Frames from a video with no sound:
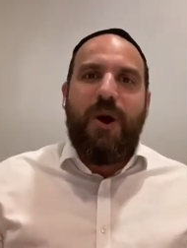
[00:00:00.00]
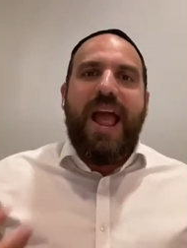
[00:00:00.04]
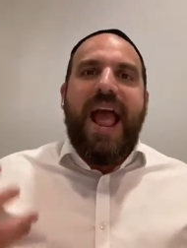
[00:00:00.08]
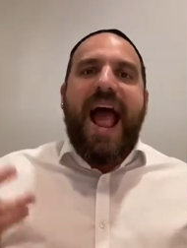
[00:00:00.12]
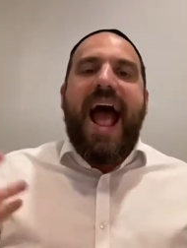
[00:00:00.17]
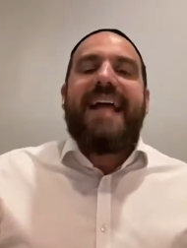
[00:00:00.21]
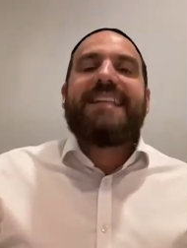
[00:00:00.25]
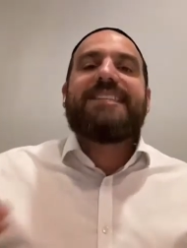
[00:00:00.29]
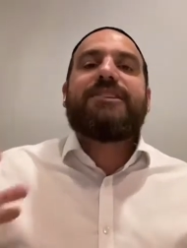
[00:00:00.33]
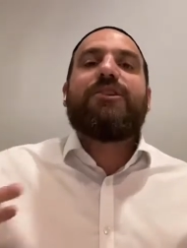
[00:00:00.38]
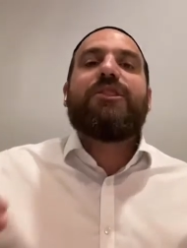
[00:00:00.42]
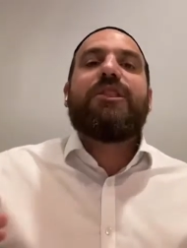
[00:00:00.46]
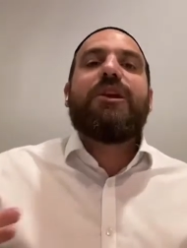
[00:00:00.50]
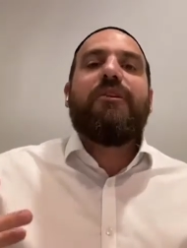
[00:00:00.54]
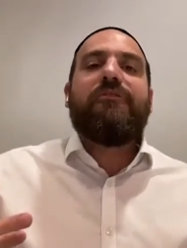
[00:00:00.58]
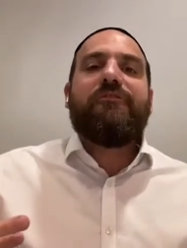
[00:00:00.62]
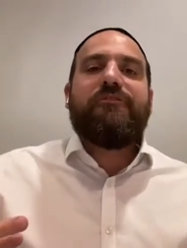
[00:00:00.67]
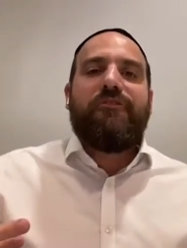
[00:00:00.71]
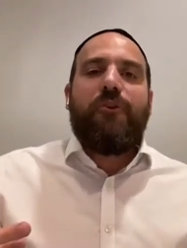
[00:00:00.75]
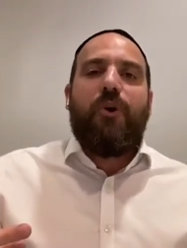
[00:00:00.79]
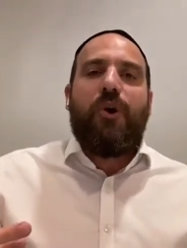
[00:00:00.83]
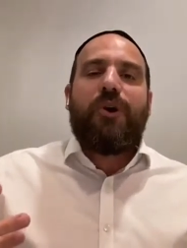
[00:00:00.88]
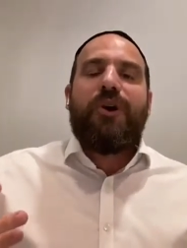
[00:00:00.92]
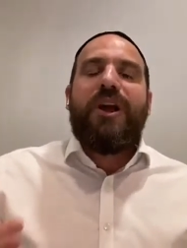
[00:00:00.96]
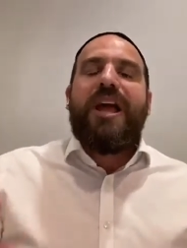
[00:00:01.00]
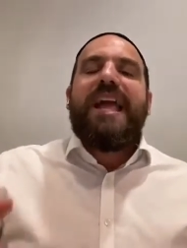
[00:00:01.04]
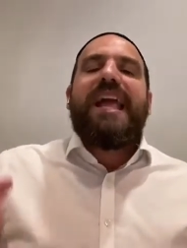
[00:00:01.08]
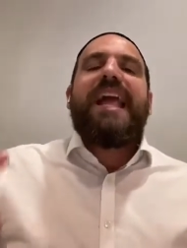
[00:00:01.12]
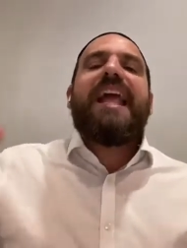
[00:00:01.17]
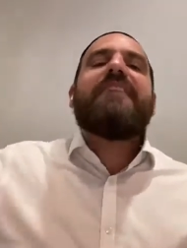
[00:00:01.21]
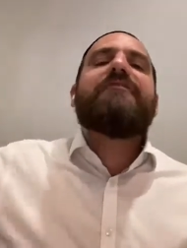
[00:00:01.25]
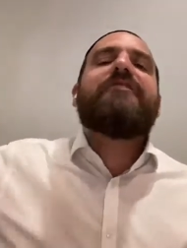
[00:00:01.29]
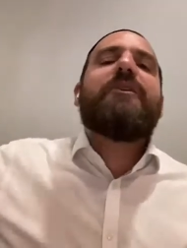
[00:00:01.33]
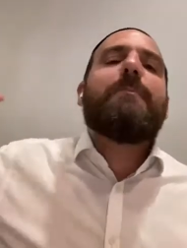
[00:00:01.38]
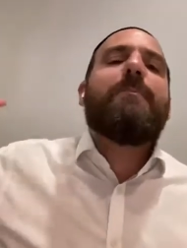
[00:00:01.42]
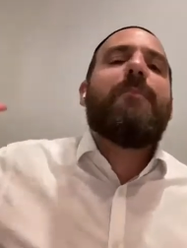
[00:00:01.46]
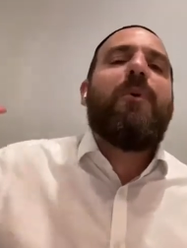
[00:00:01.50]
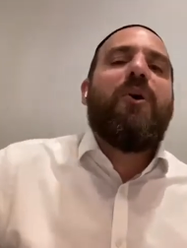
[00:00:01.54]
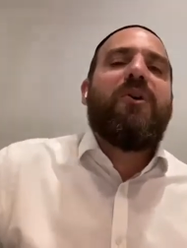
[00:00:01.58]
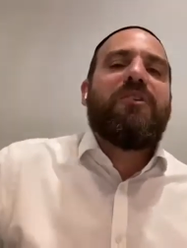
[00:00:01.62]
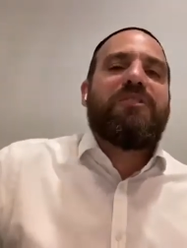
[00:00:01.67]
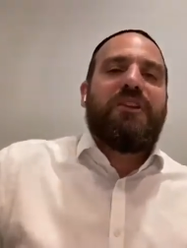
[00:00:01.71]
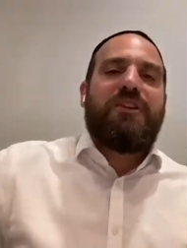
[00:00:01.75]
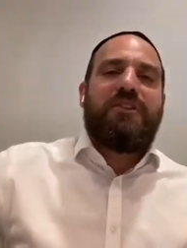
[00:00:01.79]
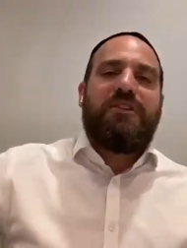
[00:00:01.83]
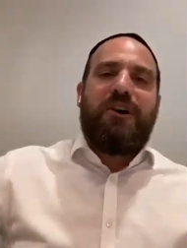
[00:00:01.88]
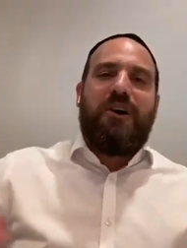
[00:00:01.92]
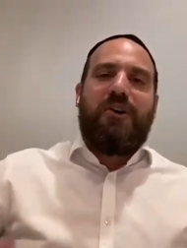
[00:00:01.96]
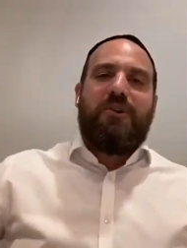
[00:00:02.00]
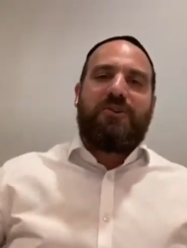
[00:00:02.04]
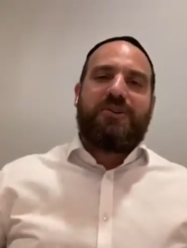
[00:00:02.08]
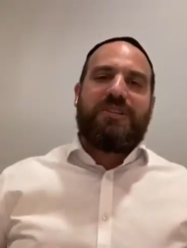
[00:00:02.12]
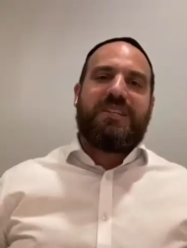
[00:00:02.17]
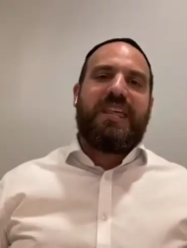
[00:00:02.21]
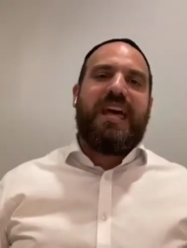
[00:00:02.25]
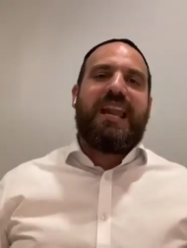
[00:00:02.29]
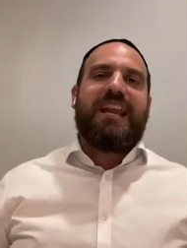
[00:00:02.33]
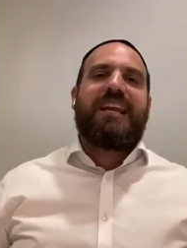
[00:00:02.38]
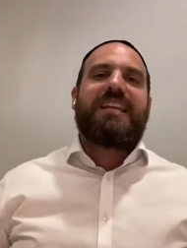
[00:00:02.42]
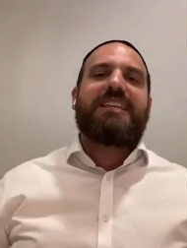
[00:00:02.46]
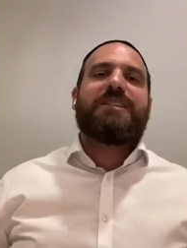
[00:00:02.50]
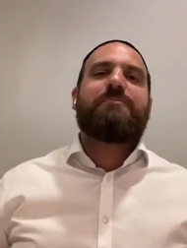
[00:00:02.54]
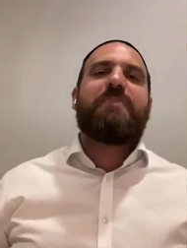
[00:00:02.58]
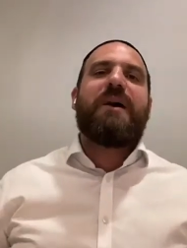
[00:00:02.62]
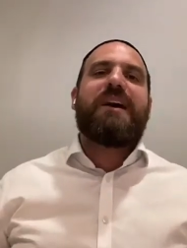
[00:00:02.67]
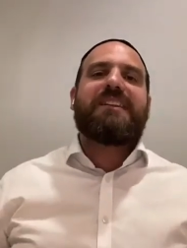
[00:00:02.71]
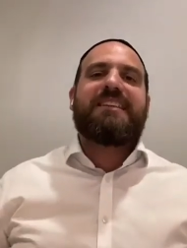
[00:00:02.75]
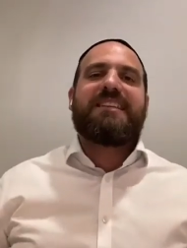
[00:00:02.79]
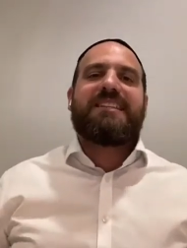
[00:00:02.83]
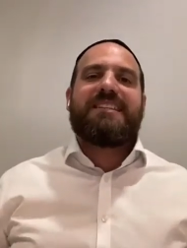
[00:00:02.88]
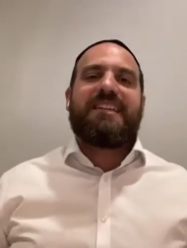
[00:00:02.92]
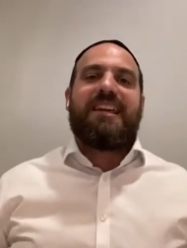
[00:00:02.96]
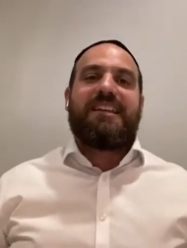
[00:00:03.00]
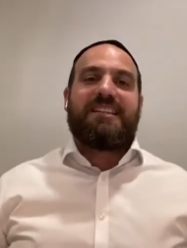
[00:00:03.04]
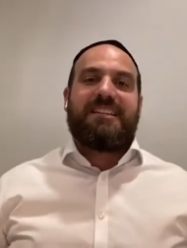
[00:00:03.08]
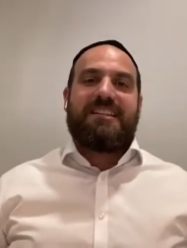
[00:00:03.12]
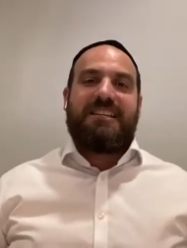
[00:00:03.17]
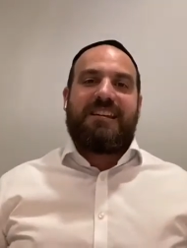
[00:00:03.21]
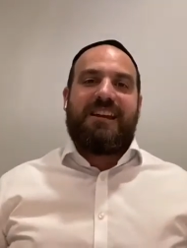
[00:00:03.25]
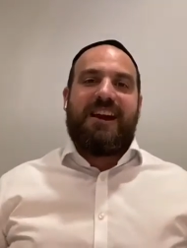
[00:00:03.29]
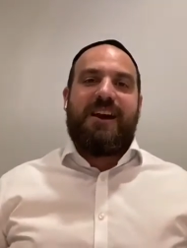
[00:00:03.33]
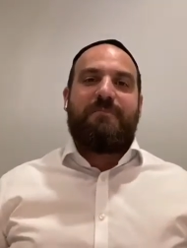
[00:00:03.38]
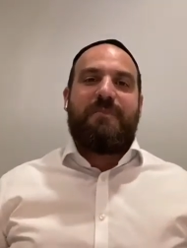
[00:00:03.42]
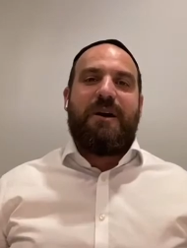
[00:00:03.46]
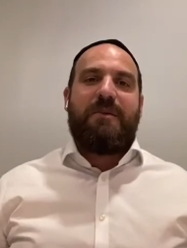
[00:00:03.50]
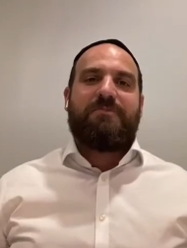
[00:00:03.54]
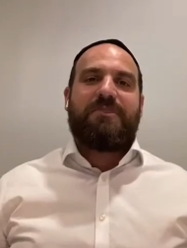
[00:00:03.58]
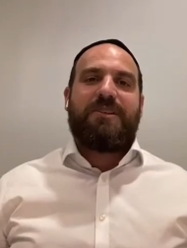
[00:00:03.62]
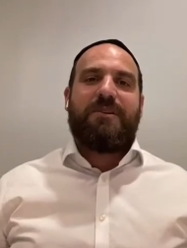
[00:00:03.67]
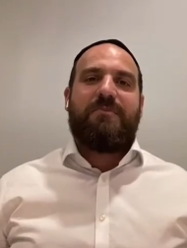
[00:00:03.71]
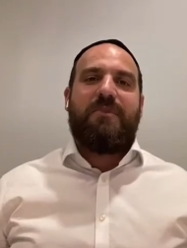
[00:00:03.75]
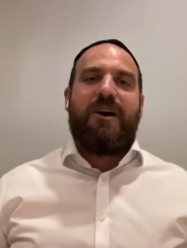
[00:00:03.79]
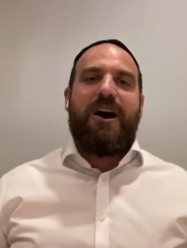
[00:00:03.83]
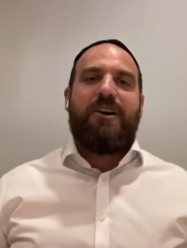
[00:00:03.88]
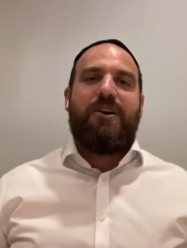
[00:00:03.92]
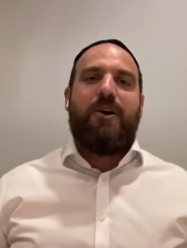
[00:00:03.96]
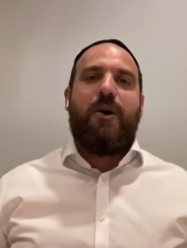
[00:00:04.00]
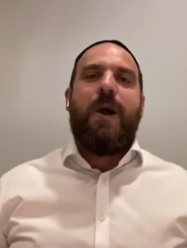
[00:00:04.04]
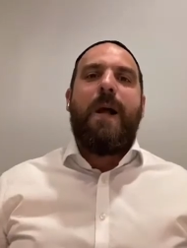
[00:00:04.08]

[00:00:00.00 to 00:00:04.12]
And so therefore, even more than those that expect the sun to come up tomorrow,